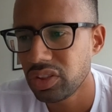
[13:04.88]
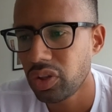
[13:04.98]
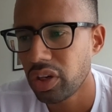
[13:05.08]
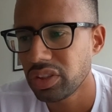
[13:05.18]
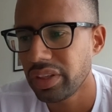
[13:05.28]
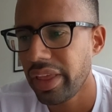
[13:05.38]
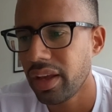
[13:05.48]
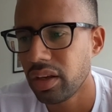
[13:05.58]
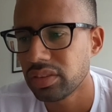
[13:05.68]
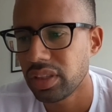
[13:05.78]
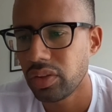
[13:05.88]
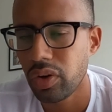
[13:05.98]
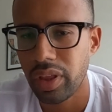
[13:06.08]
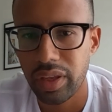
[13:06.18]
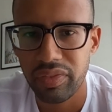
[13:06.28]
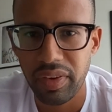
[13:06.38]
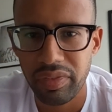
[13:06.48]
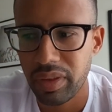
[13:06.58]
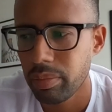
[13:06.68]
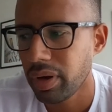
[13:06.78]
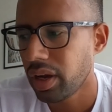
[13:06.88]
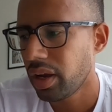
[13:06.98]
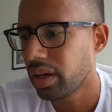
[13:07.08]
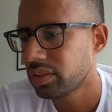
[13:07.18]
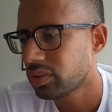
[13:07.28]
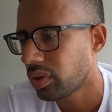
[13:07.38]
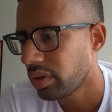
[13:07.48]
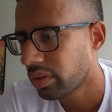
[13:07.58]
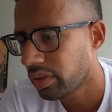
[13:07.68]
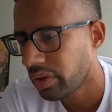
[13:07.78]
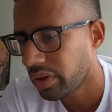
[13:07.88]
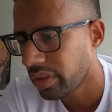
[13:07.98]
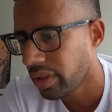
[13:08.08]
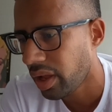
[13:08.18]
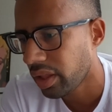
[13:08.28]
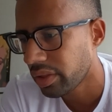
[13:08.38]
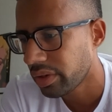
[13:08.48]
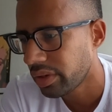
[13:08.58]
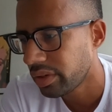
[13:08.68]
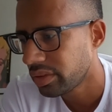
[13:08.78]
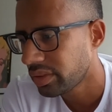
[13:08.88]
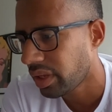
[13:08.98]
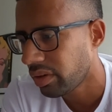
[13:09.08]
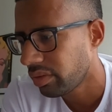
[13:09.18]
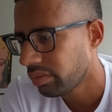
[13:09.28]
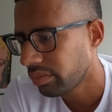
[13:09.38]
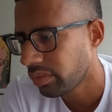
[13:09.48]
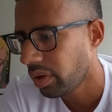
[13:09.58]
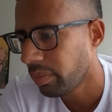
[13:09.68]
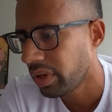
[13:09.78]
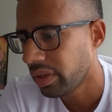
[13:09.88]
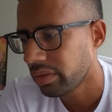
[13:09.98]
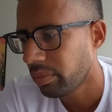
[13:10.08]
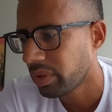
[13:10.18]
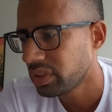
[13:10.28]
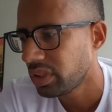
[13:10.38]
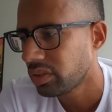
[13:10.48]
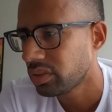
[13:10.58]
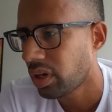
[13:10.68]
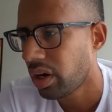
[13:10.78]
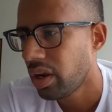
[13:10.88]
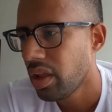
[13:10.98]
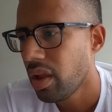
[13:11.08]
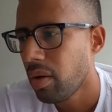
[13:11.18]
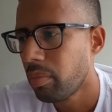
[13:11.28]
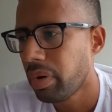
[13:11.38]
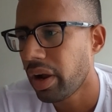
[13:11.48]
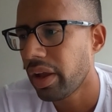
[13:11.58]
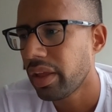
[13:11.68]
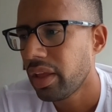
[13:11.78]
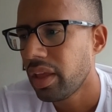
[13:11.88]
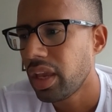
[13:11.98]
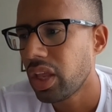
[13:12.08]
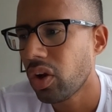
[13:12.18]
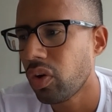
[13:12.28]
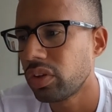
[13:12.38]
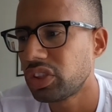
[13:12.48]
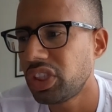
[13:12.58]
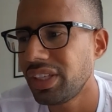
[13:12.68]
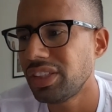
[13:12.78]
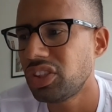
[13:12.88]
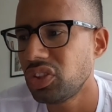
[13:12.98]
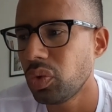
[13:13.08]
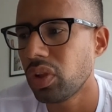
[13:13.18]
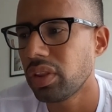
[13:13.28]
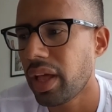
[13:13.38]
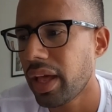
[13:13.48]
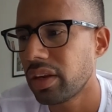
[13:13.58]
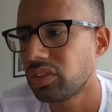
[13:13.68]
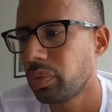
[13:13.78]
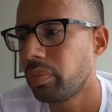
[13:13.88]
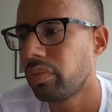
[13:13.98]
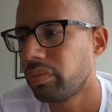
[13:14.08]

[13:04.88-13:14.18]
she's charging nails and they're like $50 or $30. I don't know how much nails are. But she needs to do a lot of, so